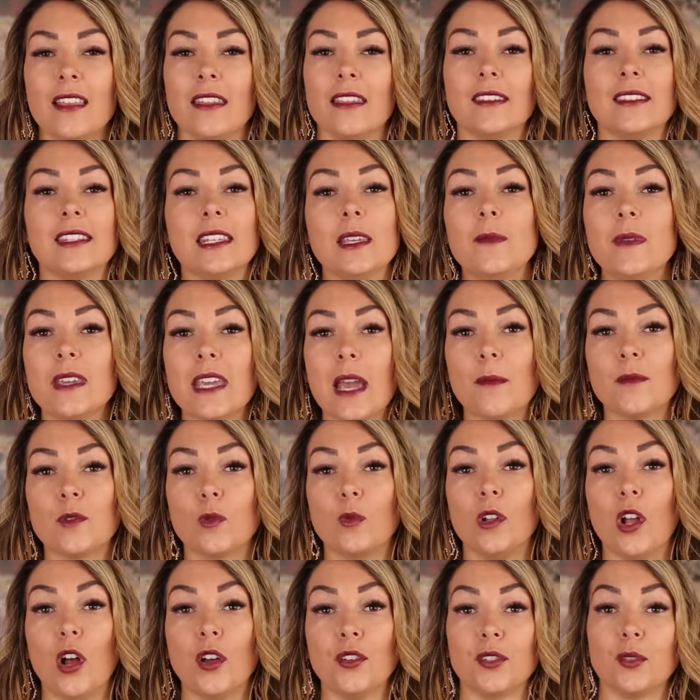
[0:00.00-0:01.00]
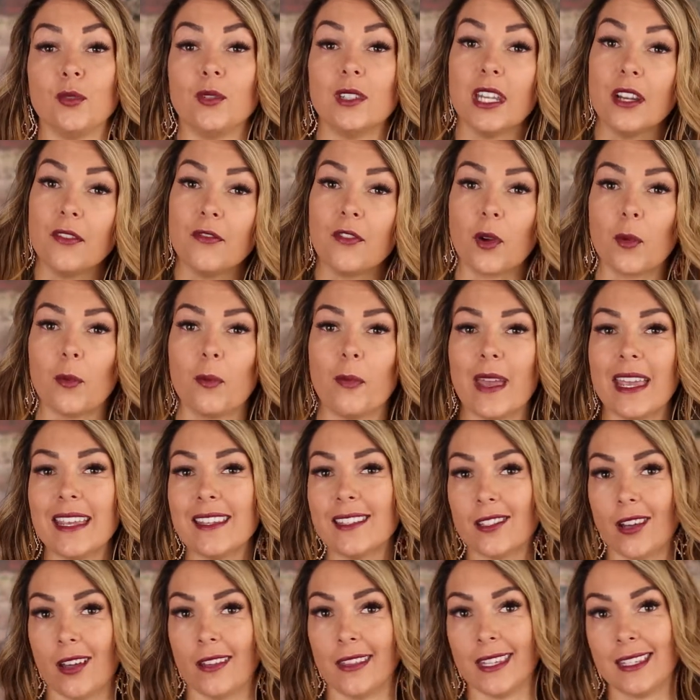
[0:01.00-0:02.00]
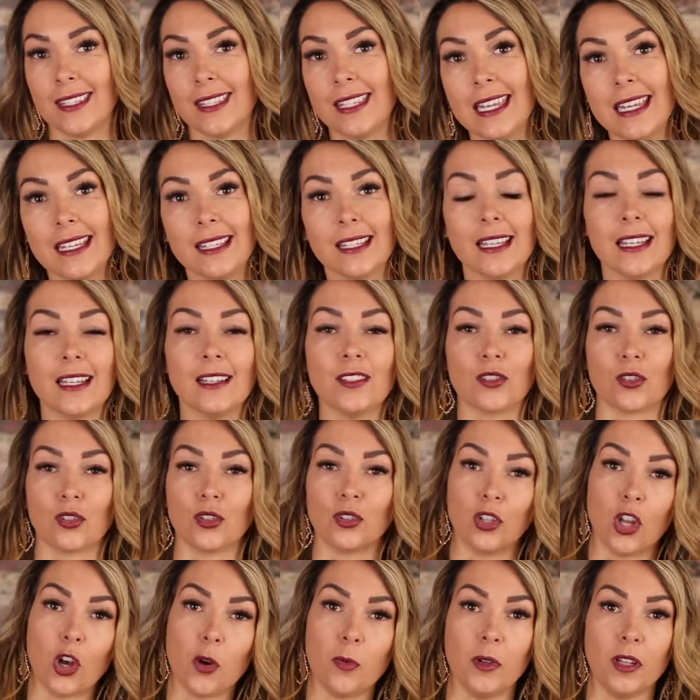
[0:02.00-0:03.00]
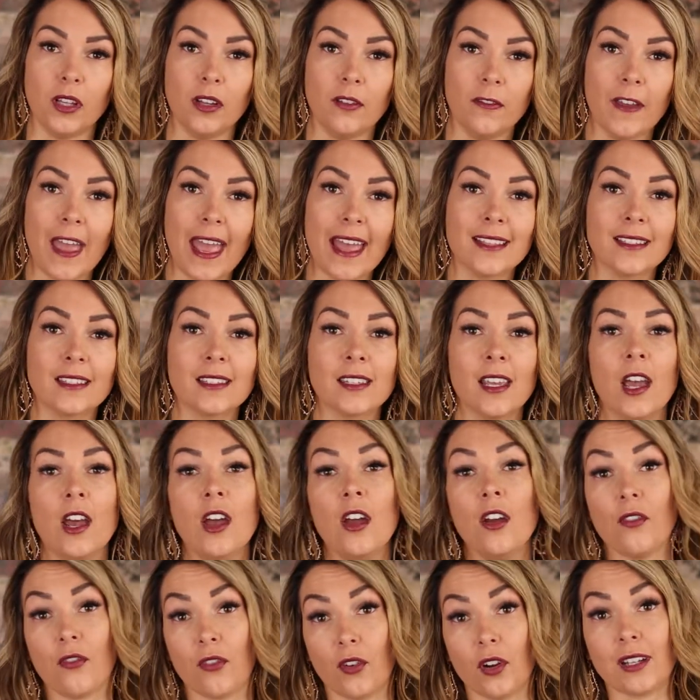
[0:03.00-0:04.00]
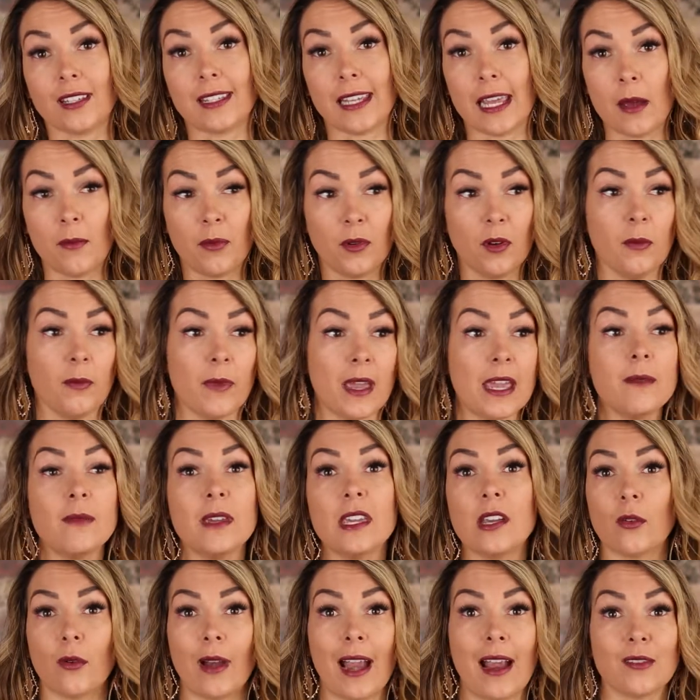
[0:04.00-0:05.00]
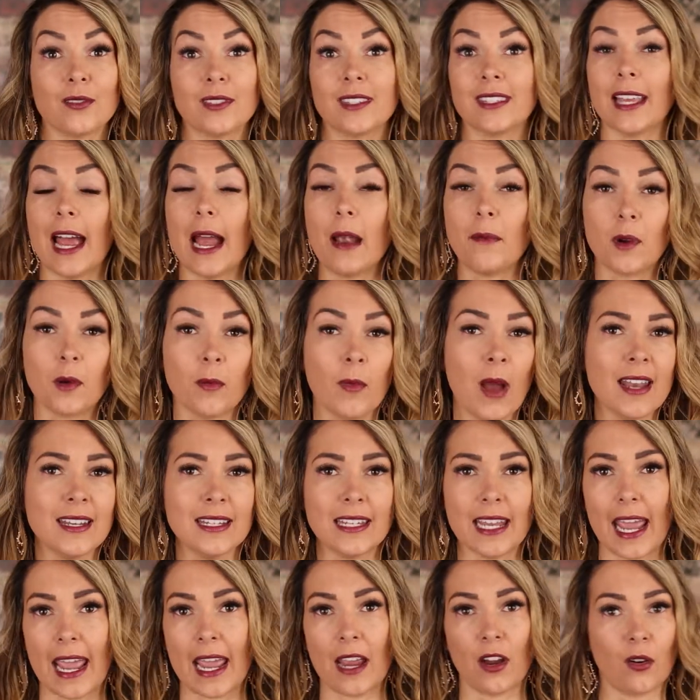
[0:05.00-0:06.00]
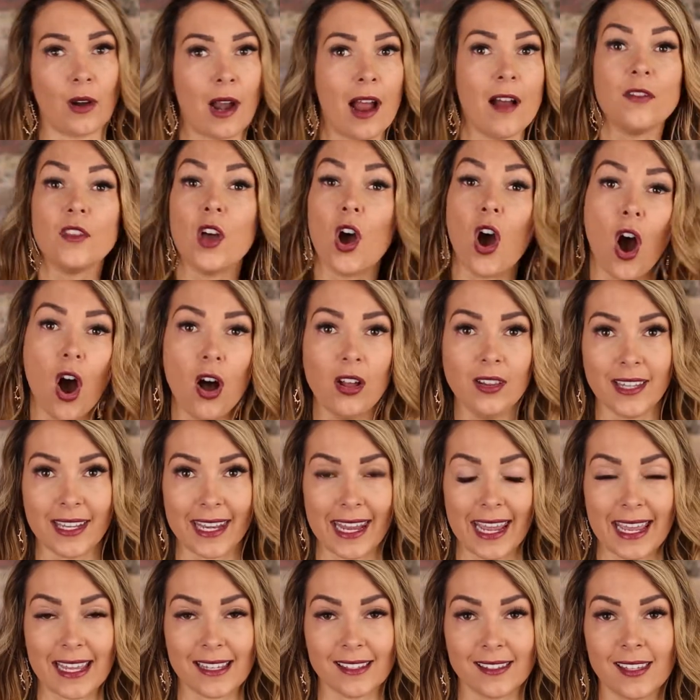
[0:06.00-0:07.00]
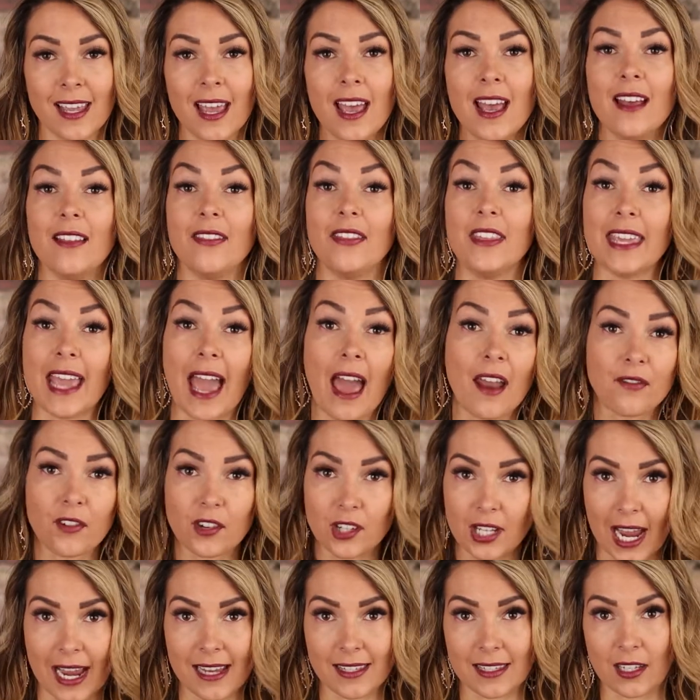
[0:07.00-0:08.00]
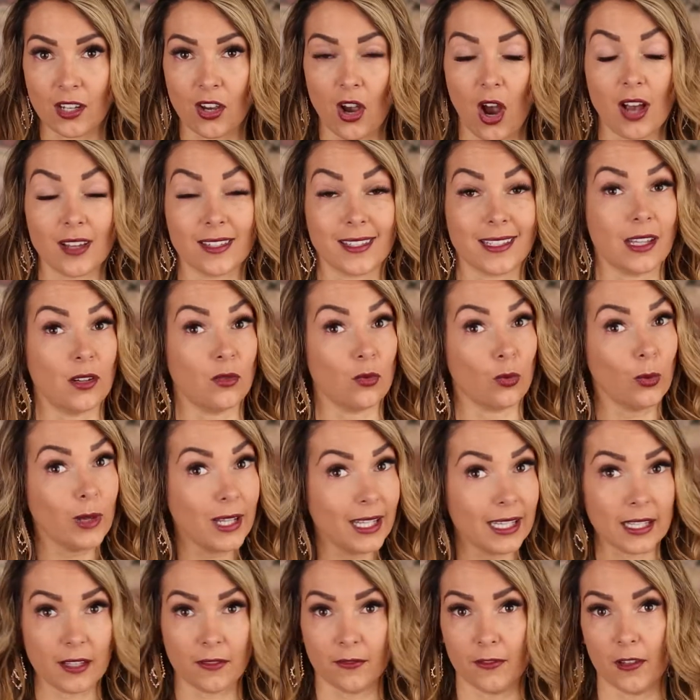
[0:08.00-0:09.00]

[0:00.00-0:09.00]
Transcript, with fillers: The C P Ms will also differ based on the seasons or global events. For example, maybe around Cyber Monday, around the holidays, the advertising costs can really